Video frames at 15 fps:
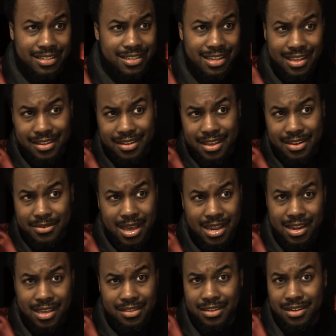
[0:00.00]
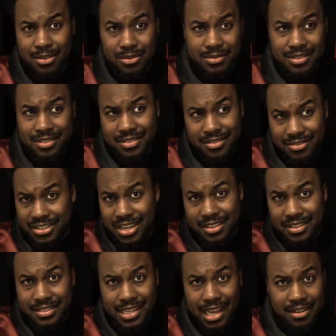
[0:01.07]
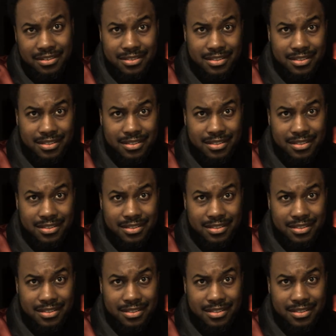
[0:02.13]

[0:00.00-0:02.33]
and you know, just check this out.